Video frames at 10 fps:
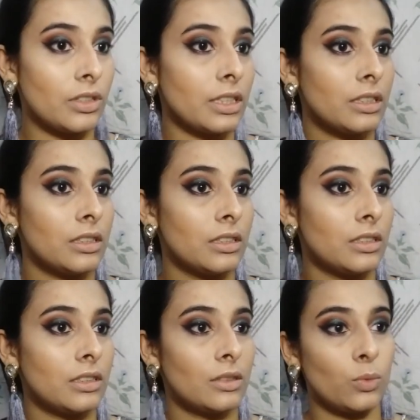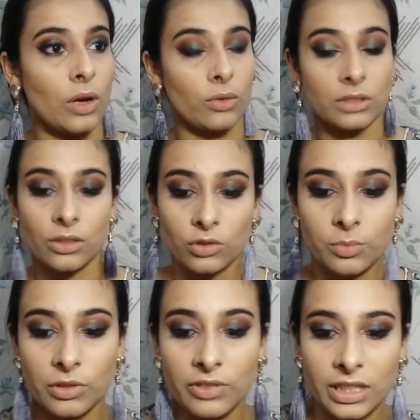Right? Wow, that looks
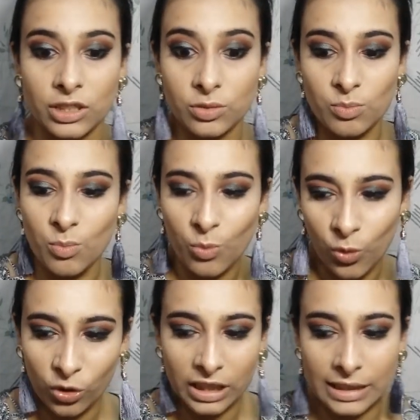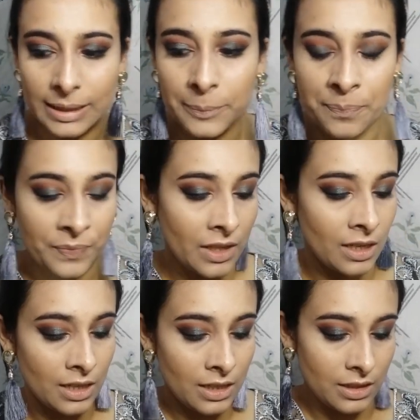perfectly smoky.
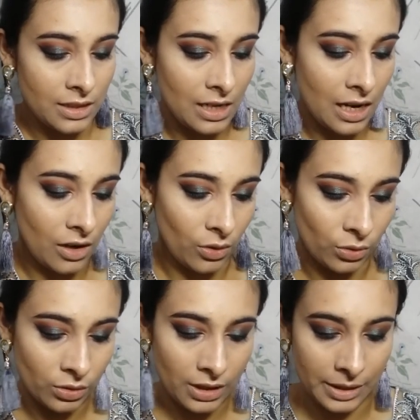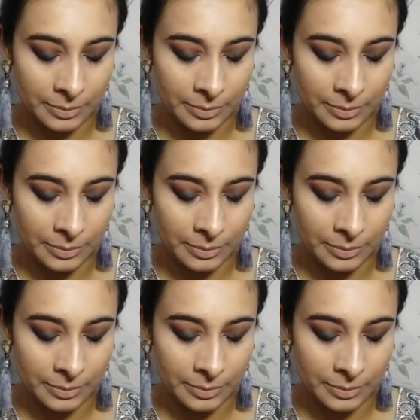Now,